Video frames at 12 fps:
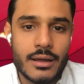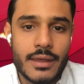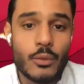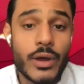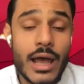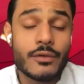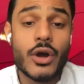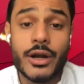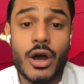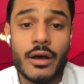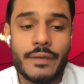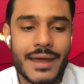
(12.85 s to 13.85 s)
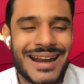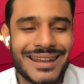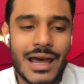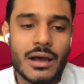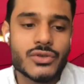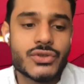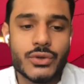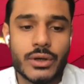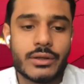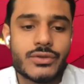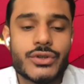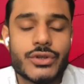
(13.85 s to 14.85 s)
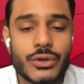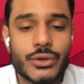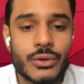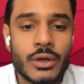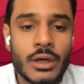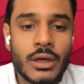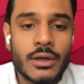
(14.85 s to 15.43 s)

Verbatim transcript: that we have going on that allow students to,